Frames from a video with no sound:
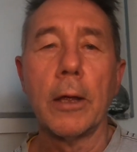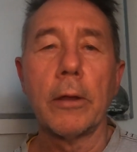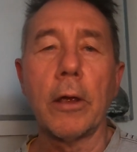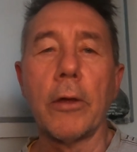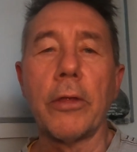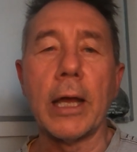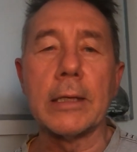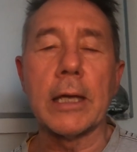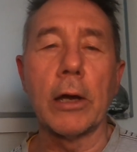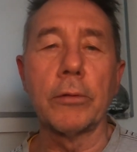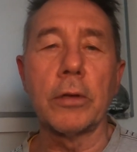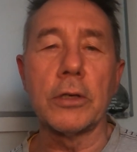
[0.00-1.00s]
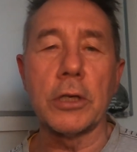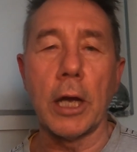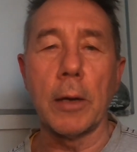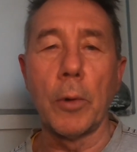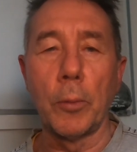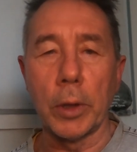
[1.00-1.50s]
That's healthy
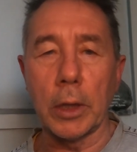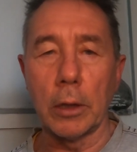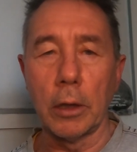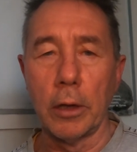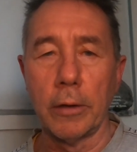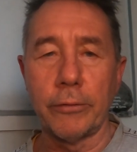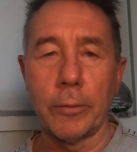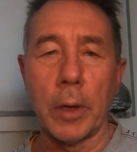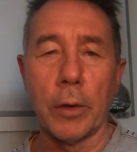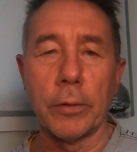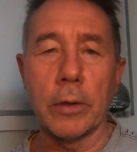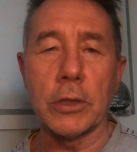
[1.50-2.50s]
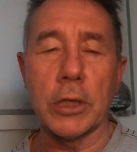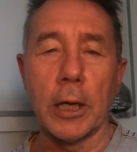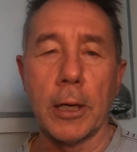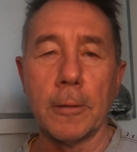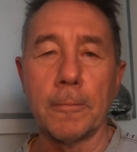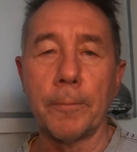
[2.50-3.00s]
shame, and we can learn from healthy
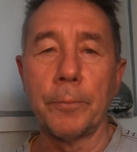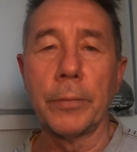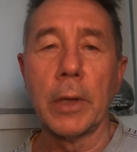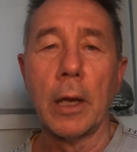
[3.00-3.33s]
shame.